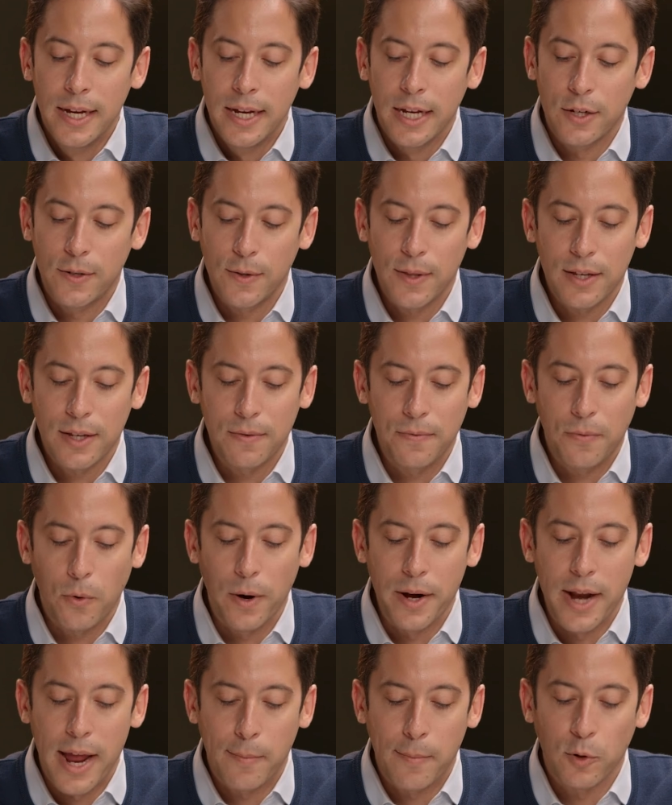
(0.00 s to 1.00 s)
In
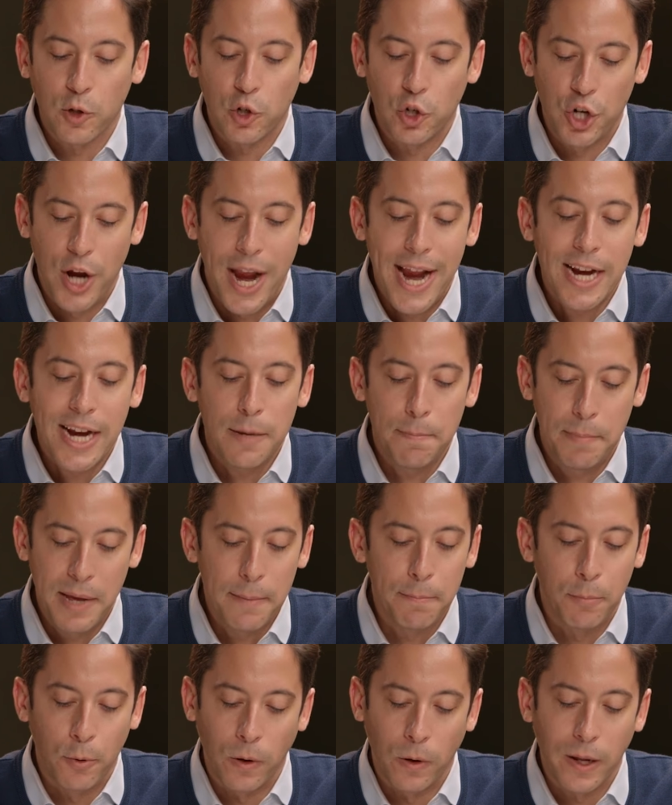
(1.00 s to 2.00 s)
2004, a neighbor's chained
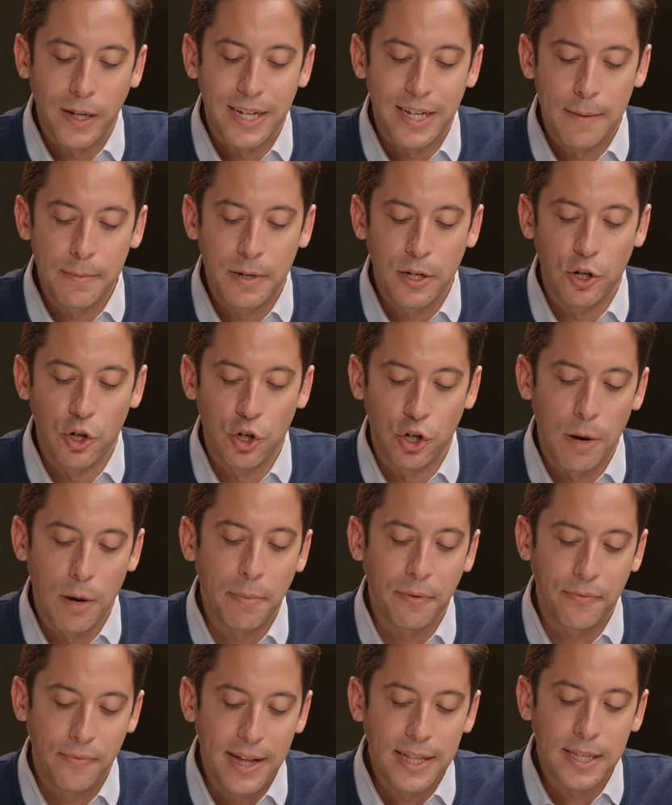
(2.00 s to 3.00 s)
pit bull attempted to
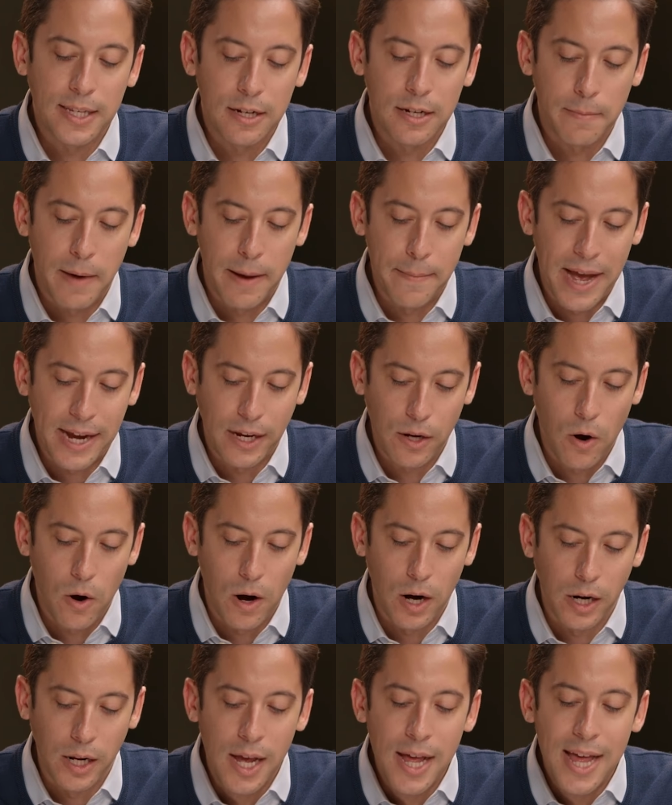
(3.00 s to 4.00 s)
jump a fence into my
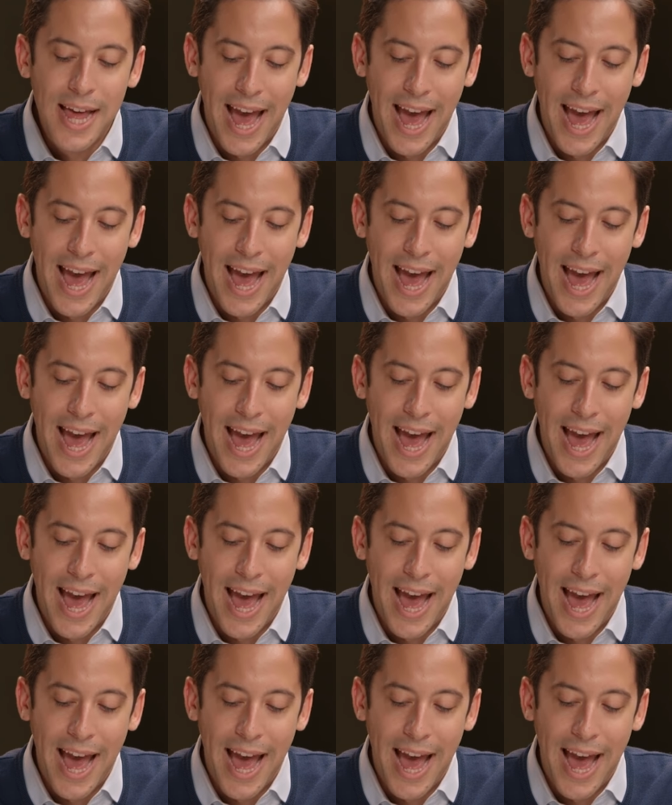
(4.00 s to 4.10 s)
backyard